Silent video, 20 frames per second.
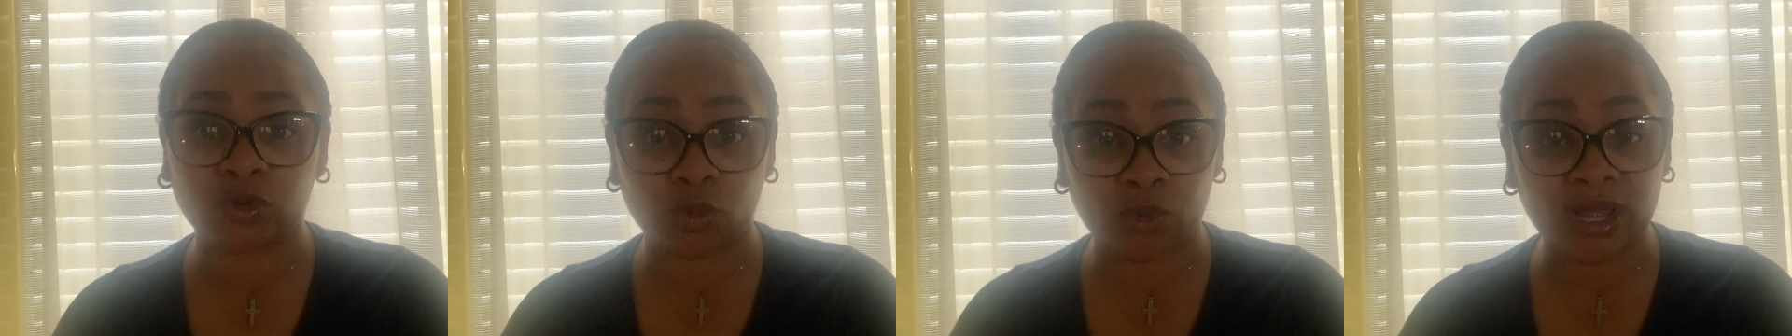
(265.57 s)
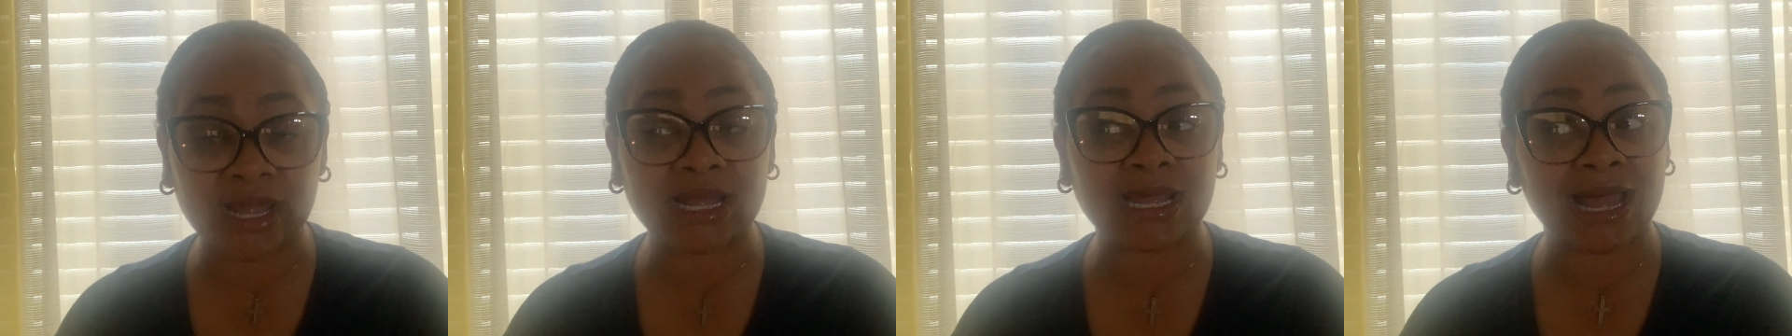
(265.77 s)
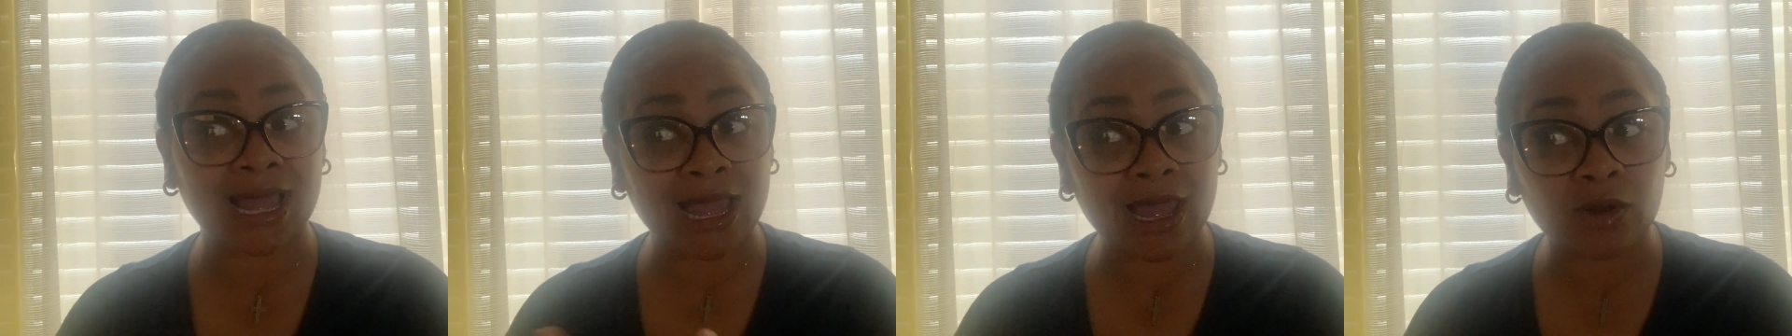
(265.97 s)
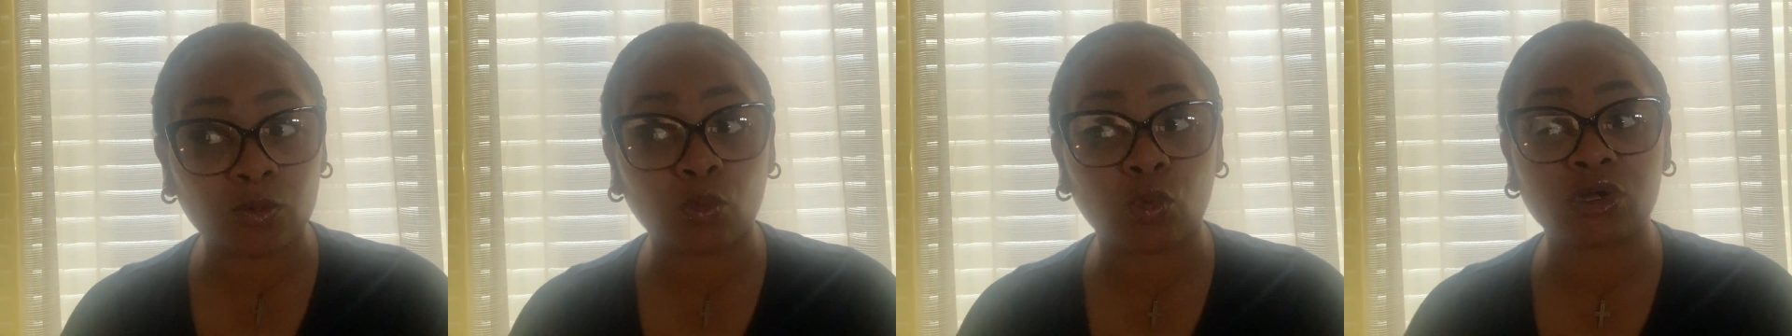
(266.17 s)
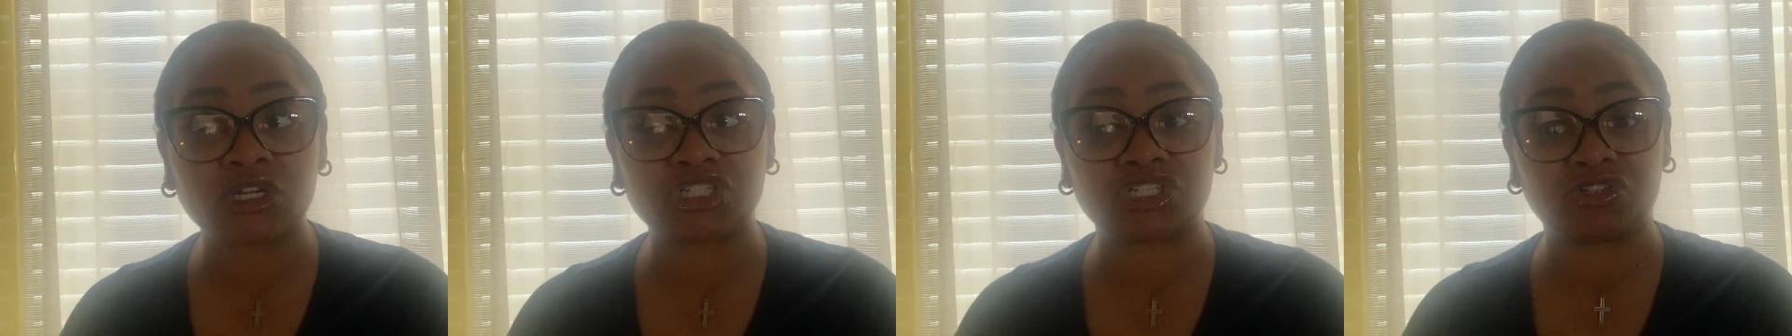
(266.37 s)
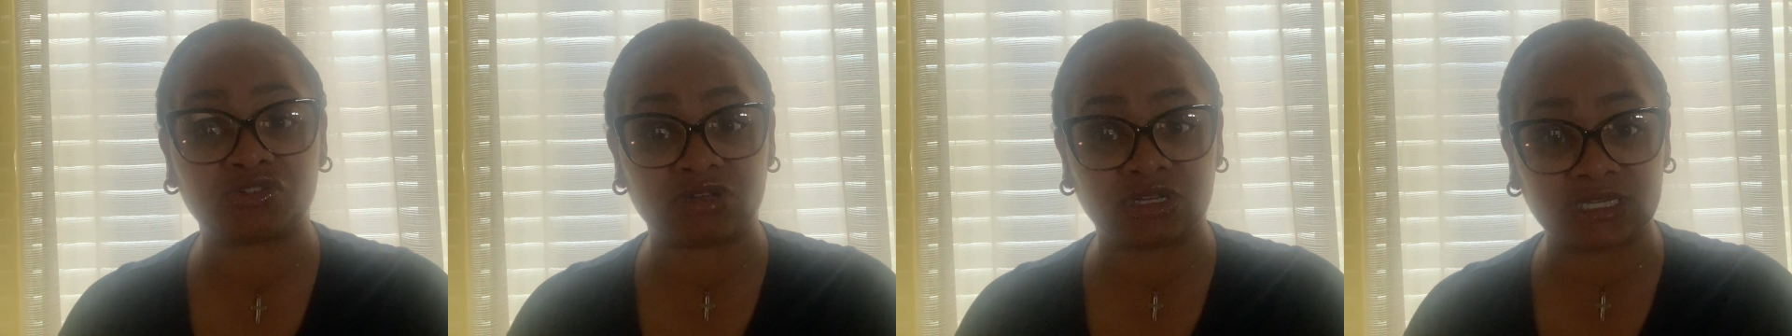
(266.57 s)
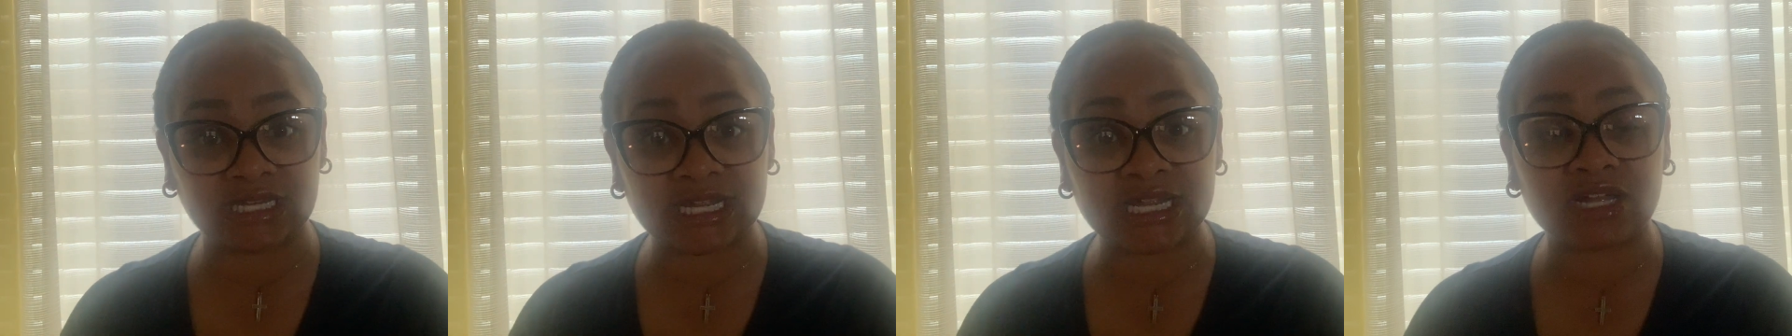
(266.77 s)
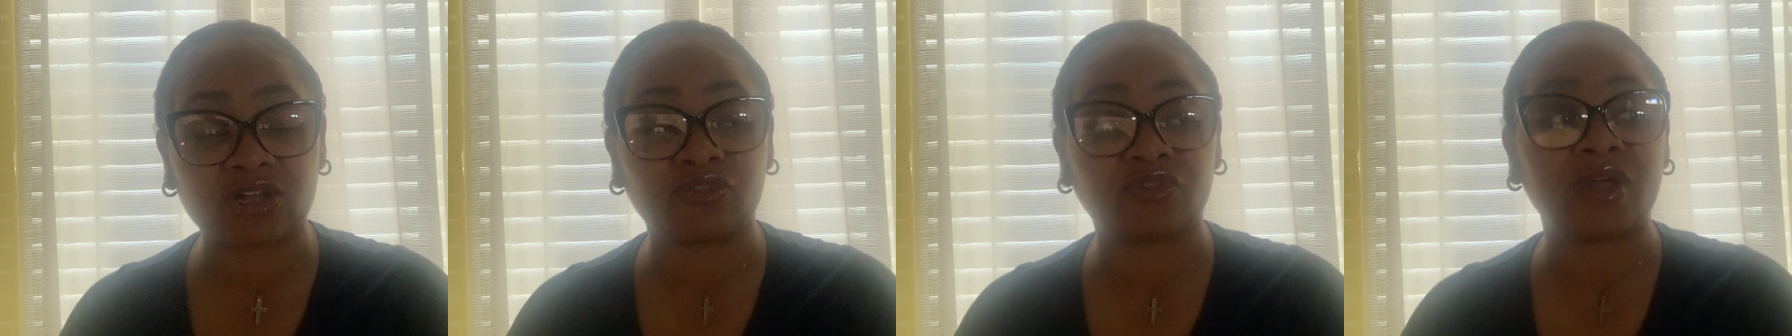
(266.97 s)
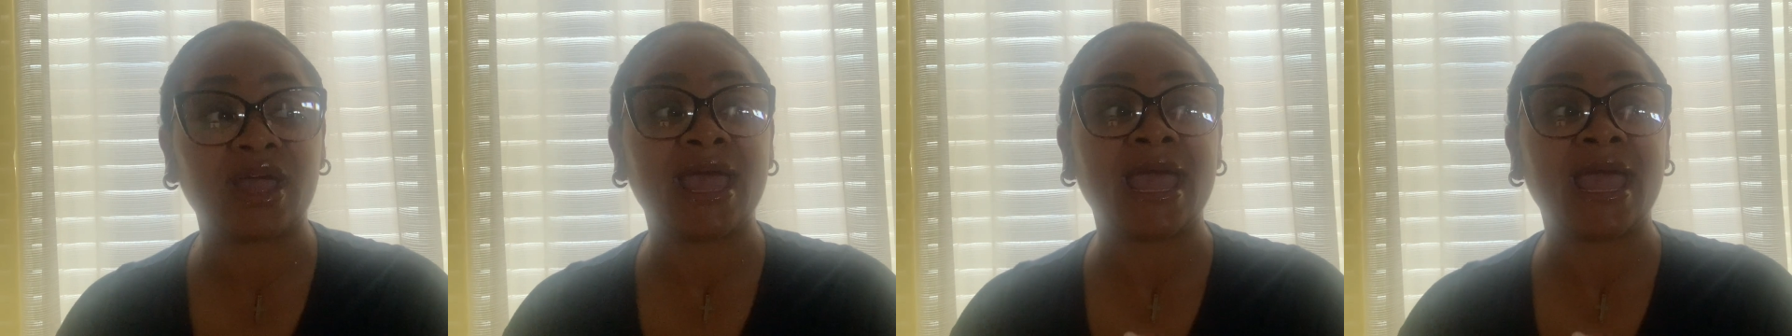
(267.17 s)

way God wants you to live